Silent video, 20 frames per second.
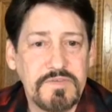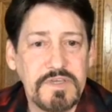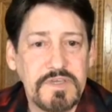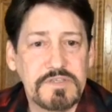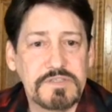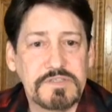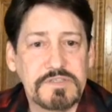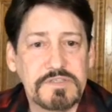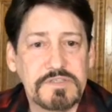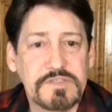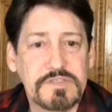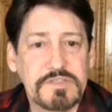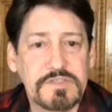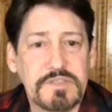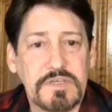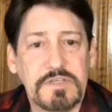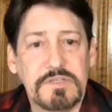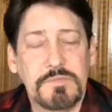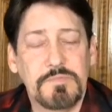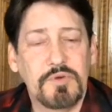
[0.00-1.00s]
to get a
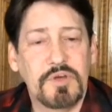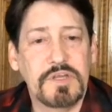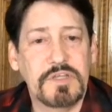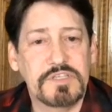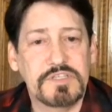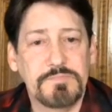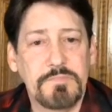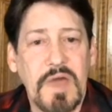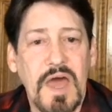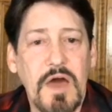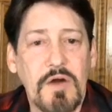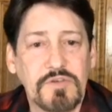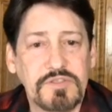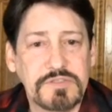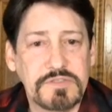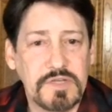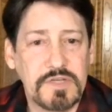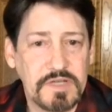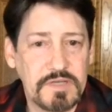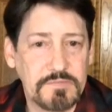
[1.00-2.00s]
visa to bring a
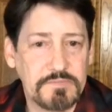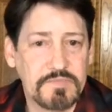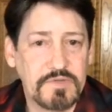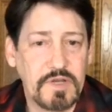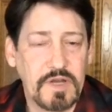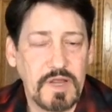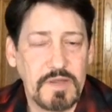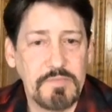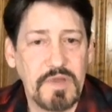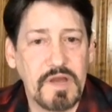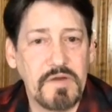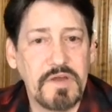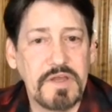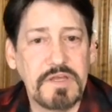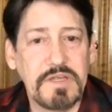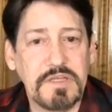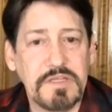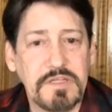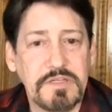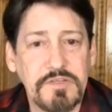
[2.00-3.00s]
spouse that I
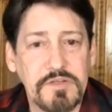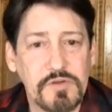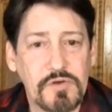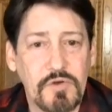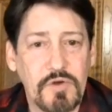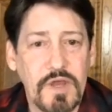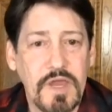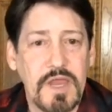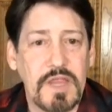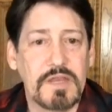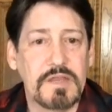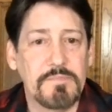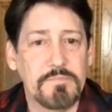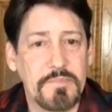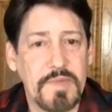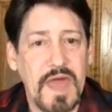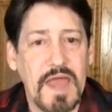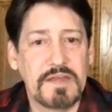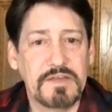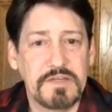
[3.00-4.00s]
married in Ukraine
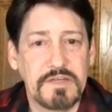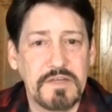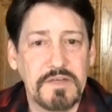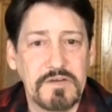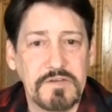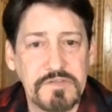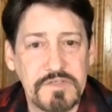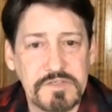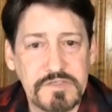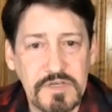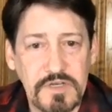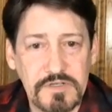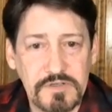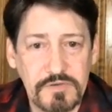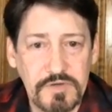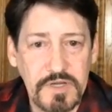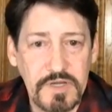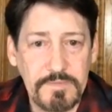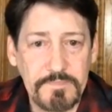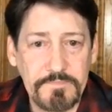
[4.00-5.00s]
back to here in this
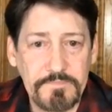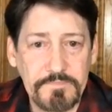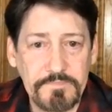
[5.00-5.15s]
country.